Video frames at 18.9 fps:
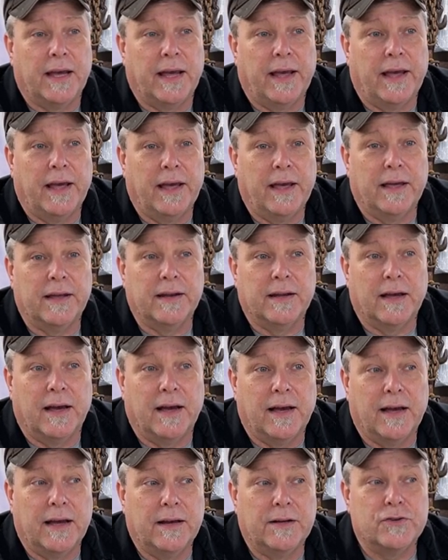and
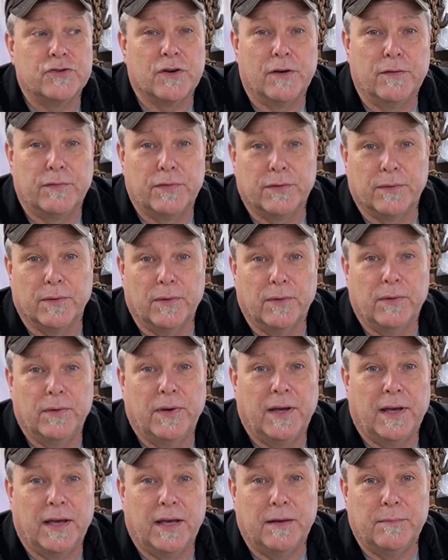I drove through
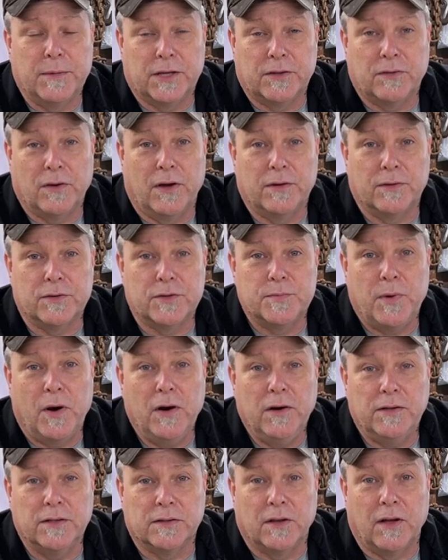a McDonald's
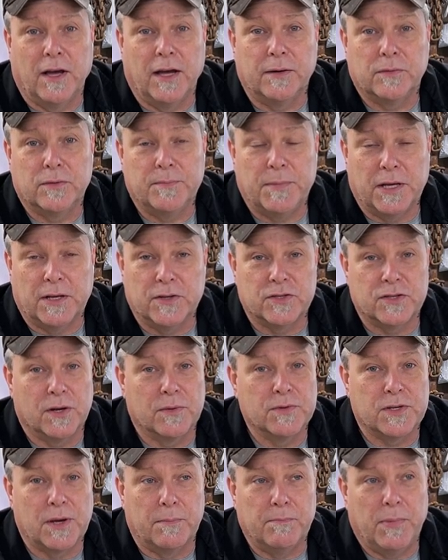parking lot because
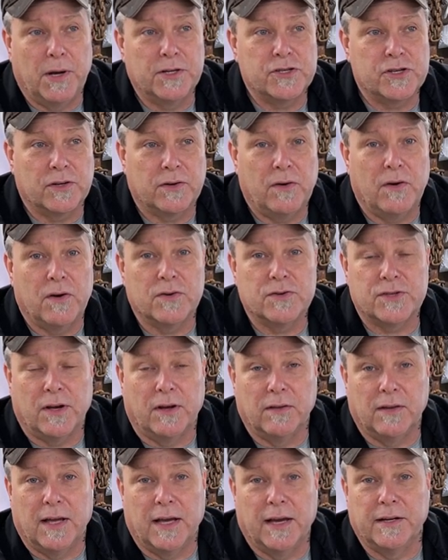there was a bunch of cars
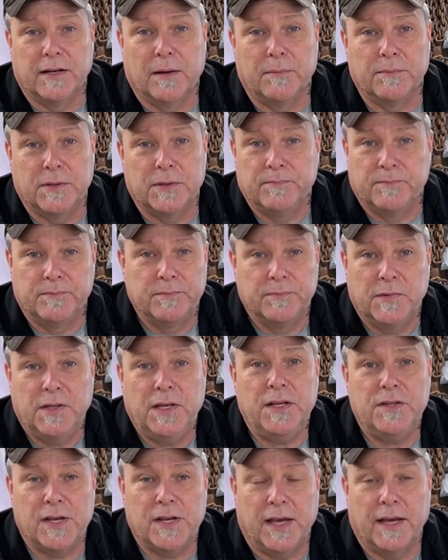all lined up,
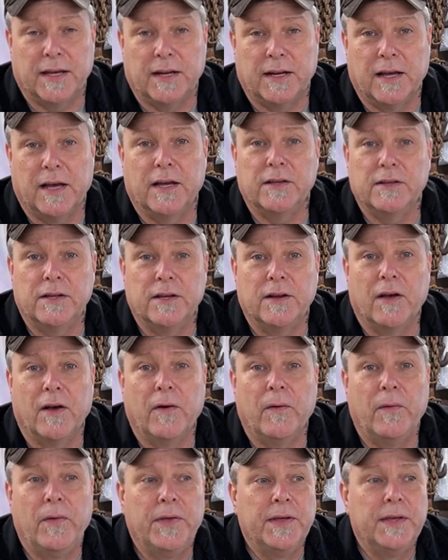kids hanging out, you
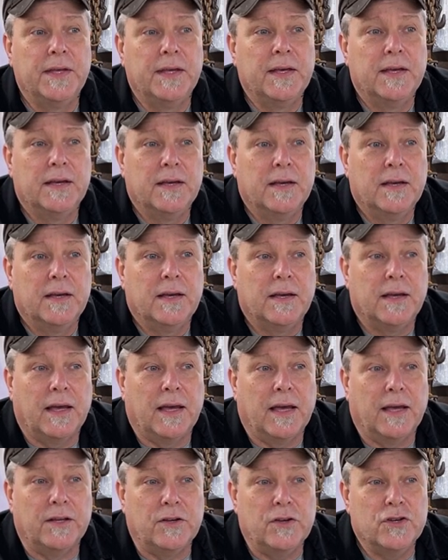know.
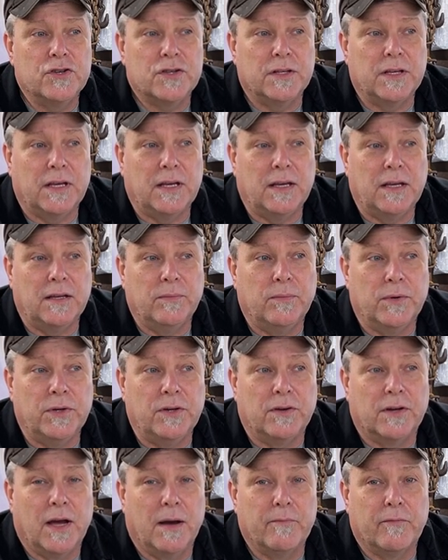And usually when
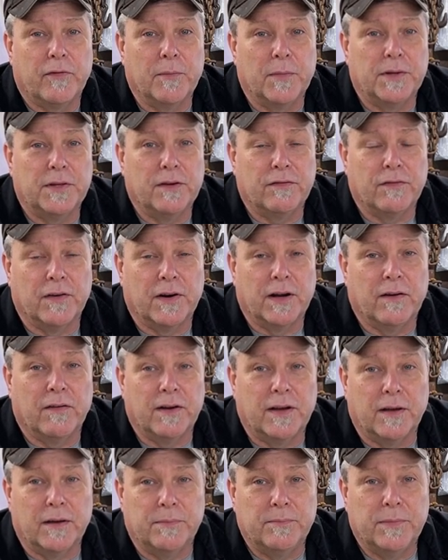you come from a different
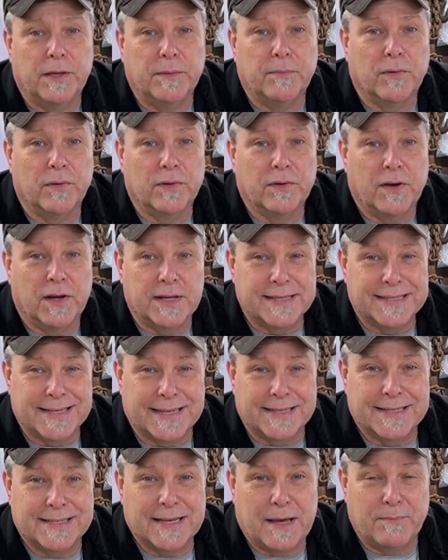area, people are not as
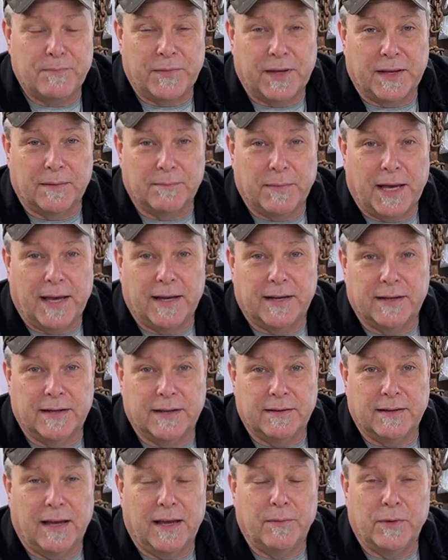accepting back in
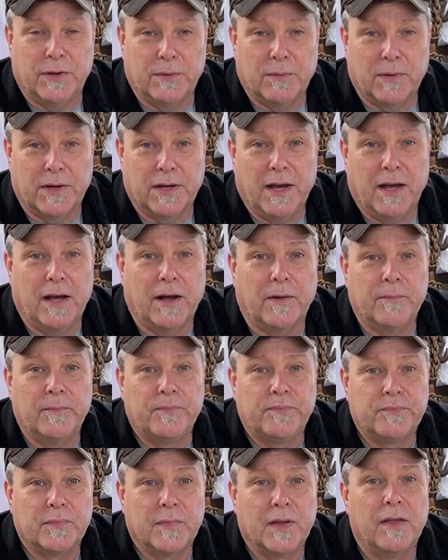the day when you were young.
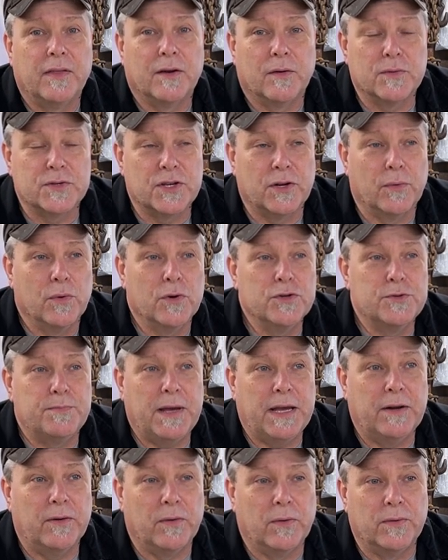There was an orange
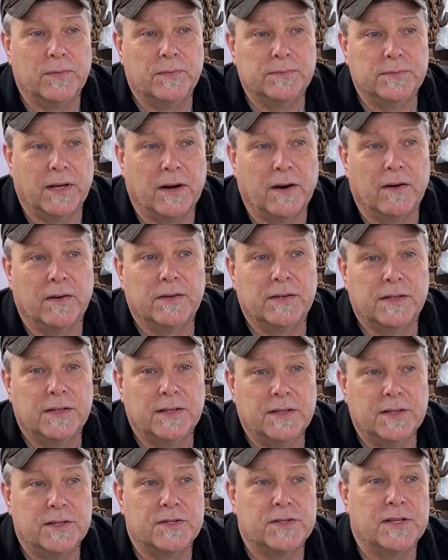Beetle there.
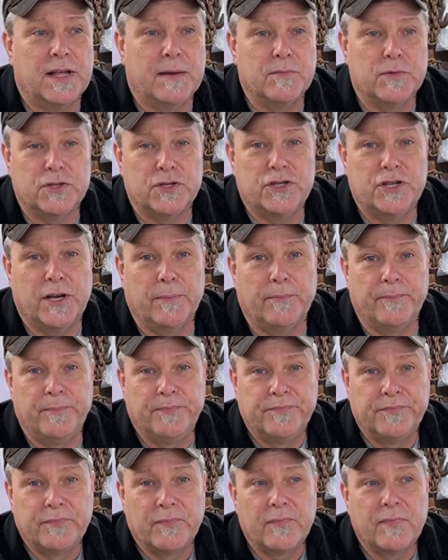His name was Jim.
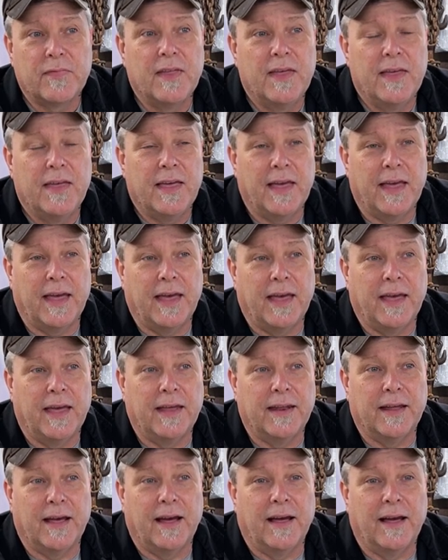
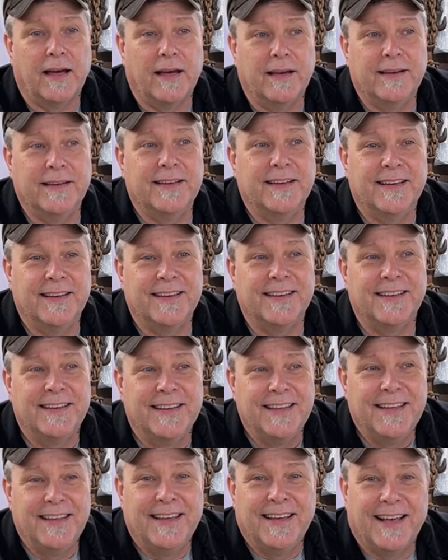And I
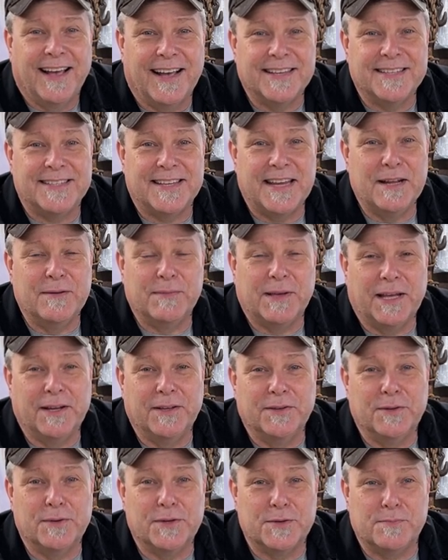seen him get
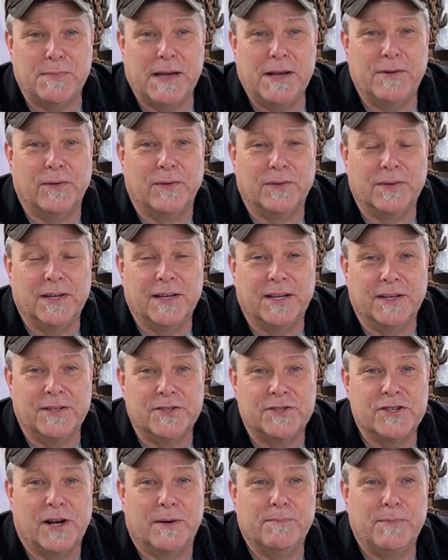into his Beetle
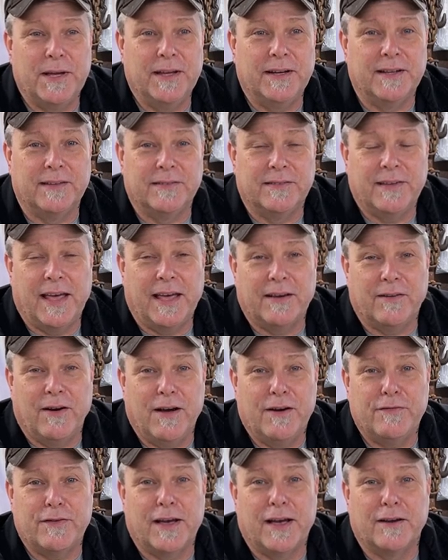and jump in and take
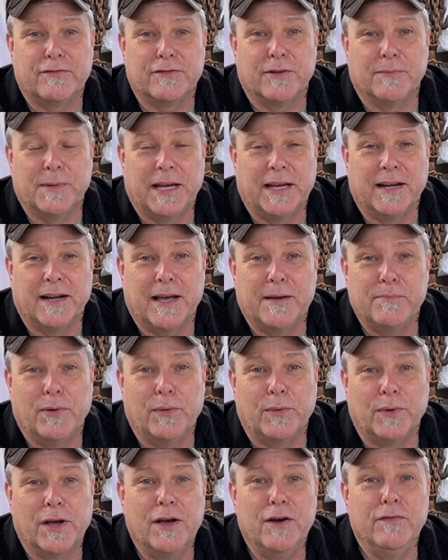off after me. And I
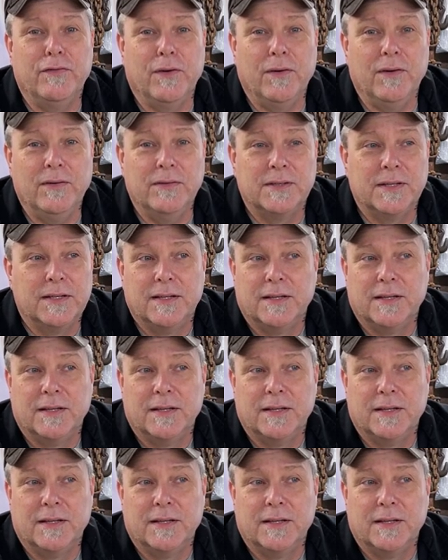pulled over,